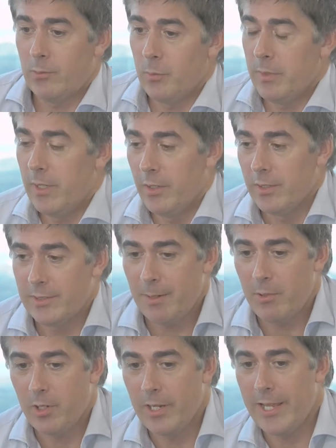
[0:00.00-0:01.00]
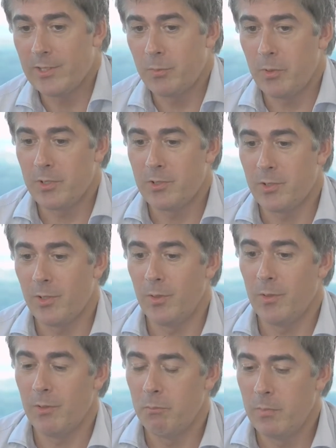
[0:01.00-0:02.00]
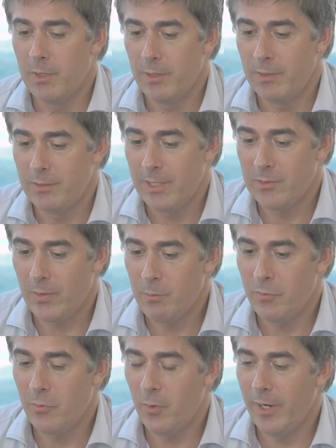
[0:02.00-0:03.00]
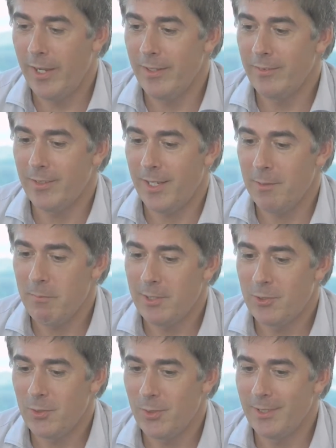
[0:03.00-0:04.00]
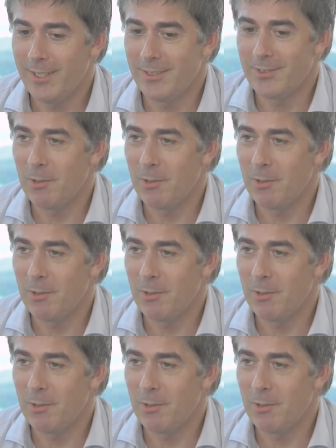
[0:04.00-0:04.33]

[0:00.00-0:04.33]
To be honest, I'm not an expert, so that's why beforehand I made sure that